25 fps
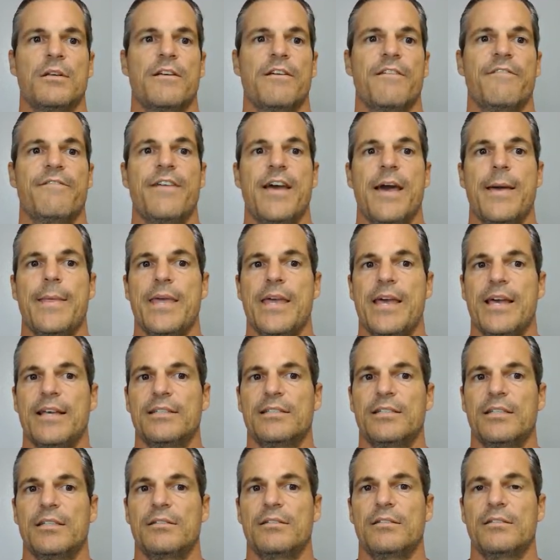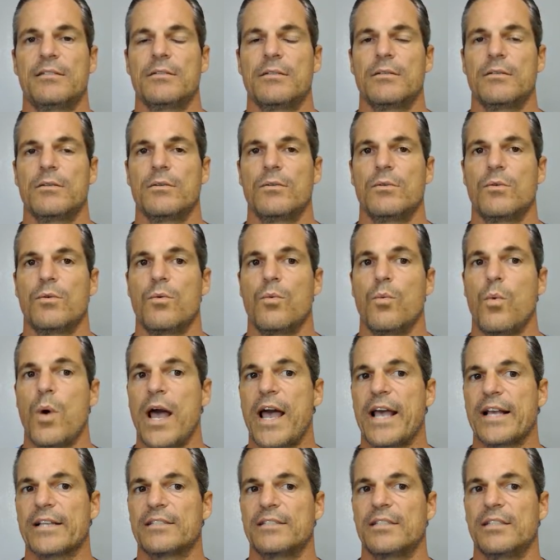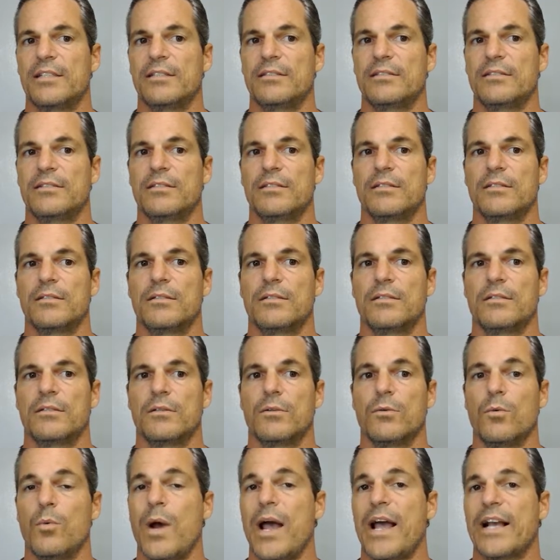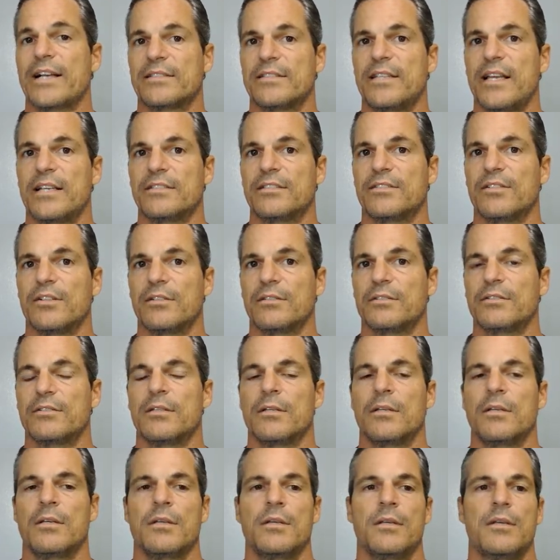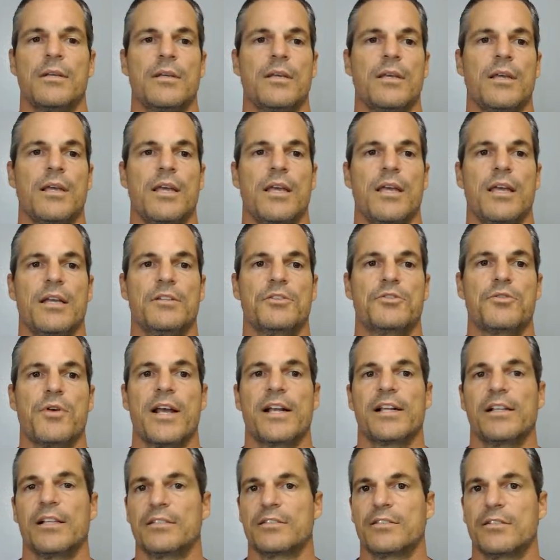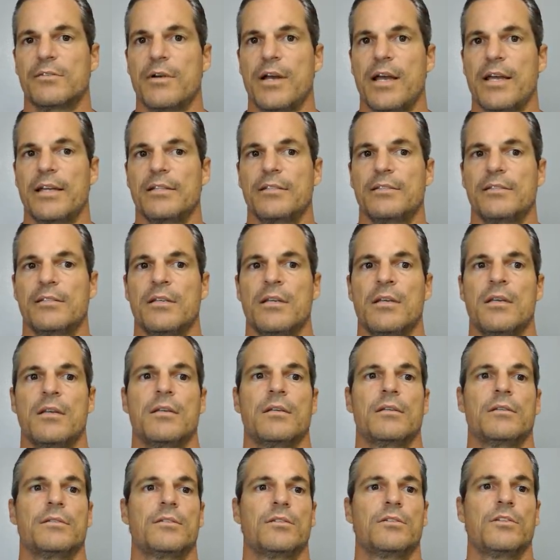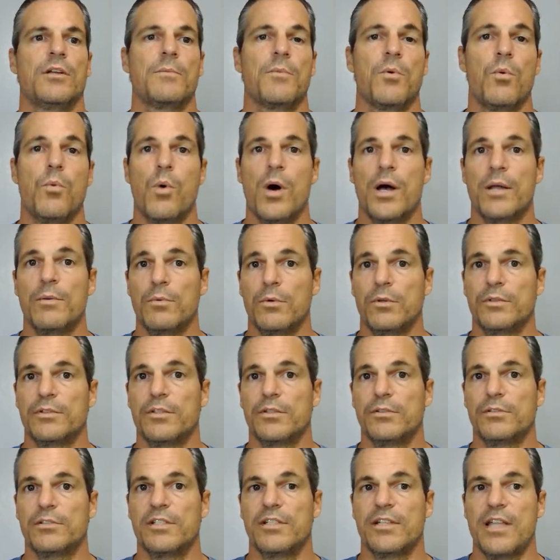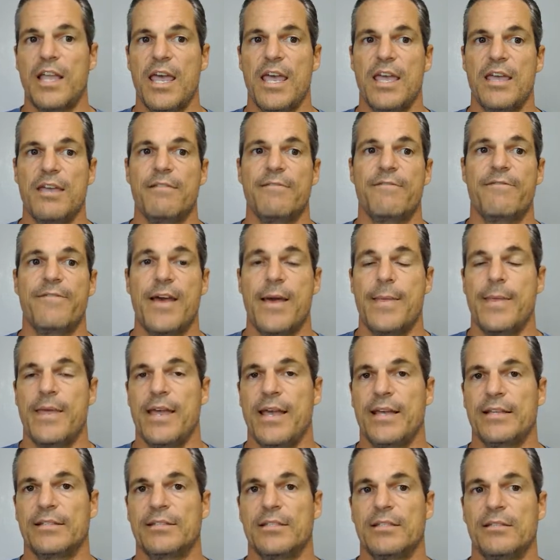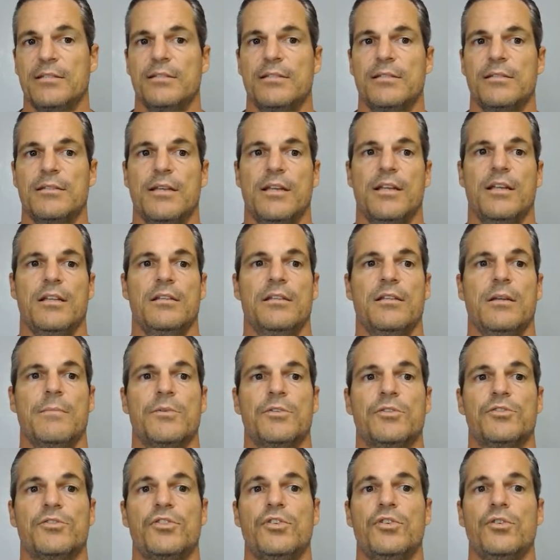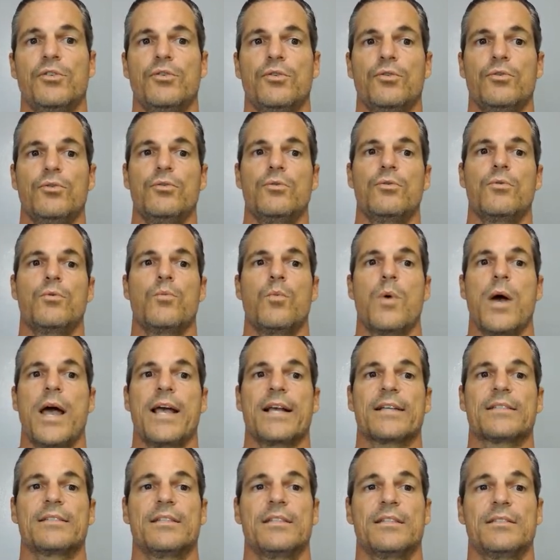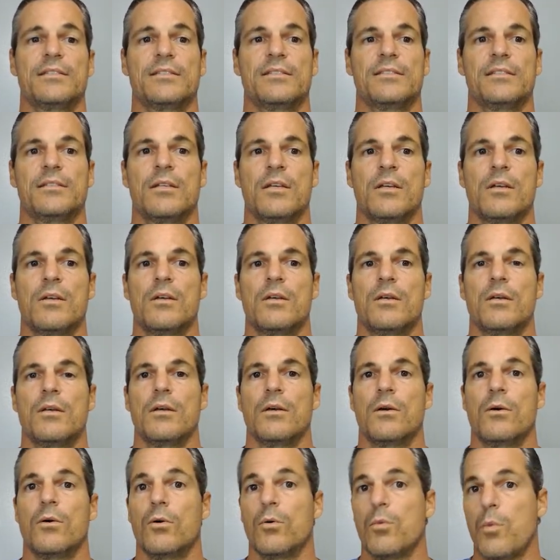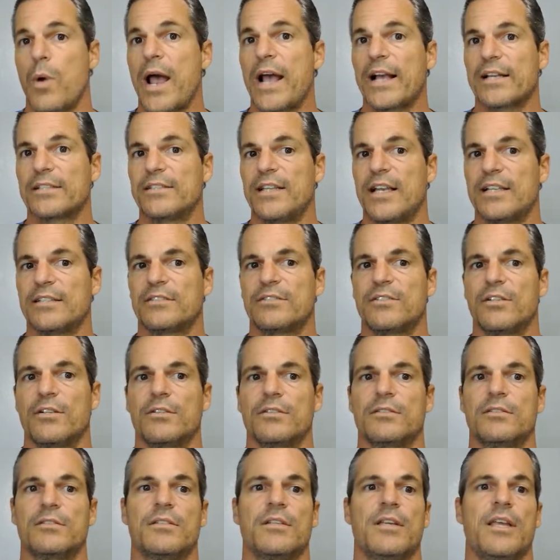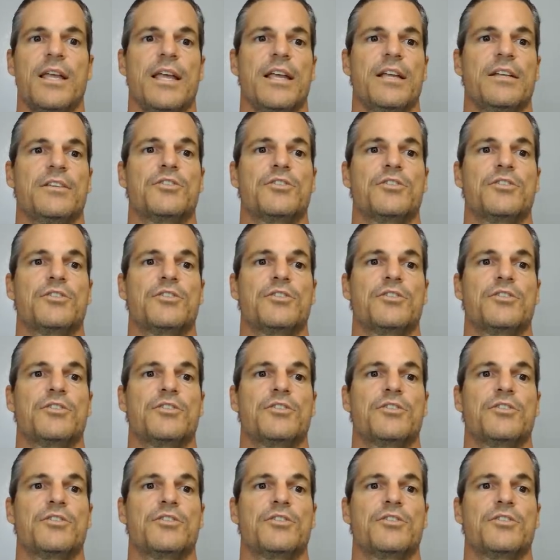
fatty acids, waxes or wax esters, and triglycerides. So number one we'll do today, fatty acids, and number two, waxes or wax esters and